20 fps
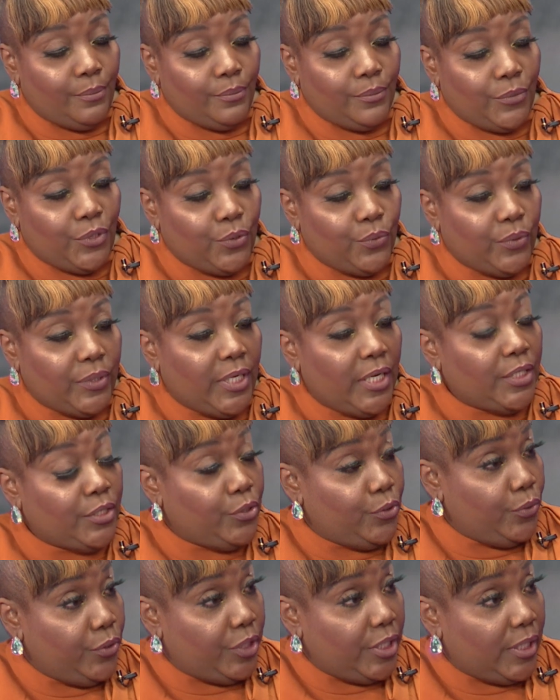do their
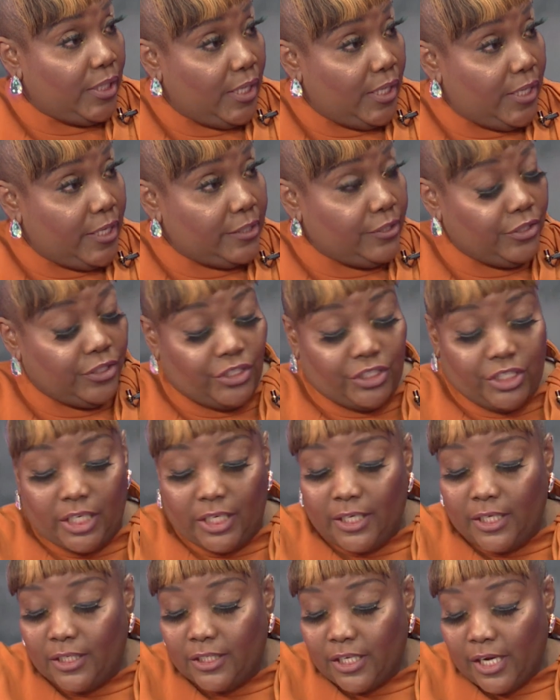due
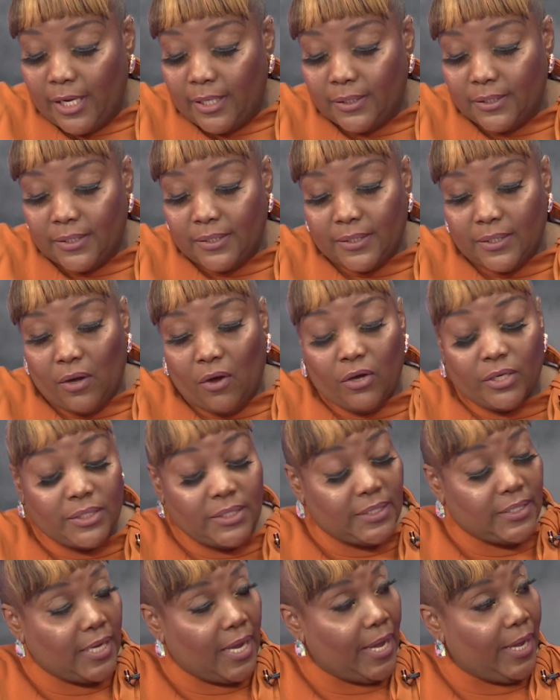diligence on
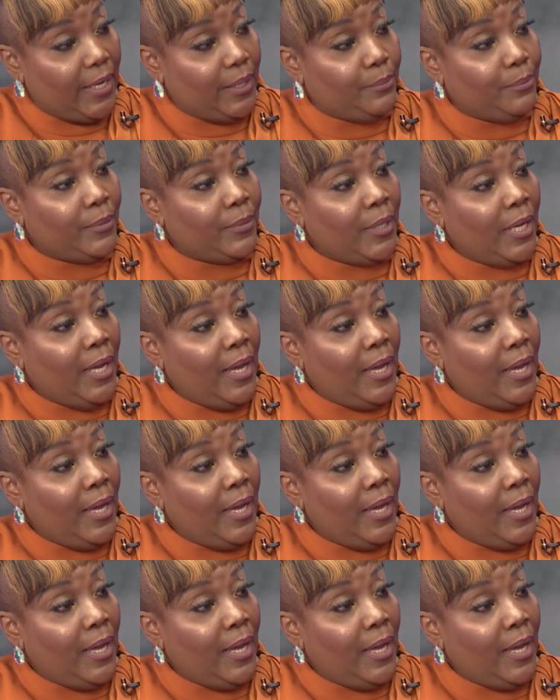time